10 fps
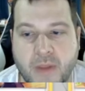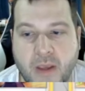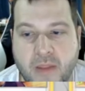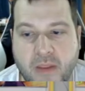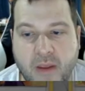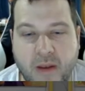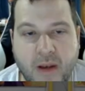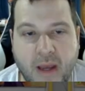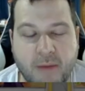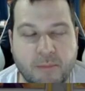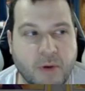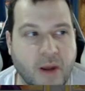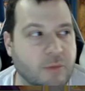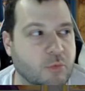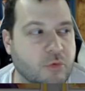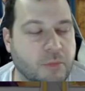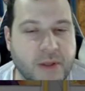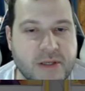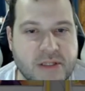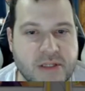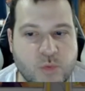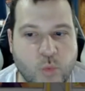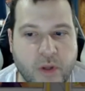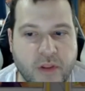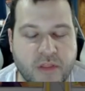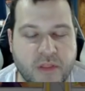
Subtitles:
and then I would replace this with